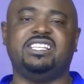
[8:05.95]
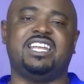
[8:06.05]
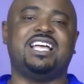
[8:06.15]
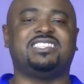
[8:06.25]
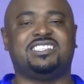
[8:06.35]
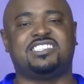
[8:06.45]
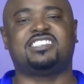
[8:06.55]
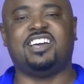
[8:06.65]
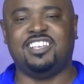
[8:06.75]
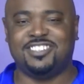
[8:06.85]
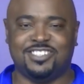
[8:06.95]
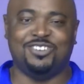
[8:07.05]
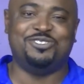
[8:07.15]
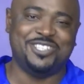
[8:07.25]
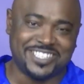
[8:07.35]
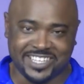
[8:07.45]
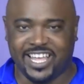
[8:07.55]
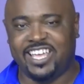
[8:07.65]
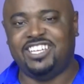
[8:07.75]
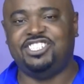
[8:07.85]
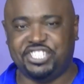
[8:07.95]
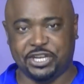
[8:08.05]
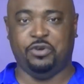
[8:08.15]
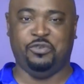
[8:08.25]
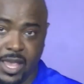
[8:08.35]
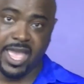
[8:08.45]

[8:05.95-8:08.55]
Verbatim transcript: that I discussed on today's show.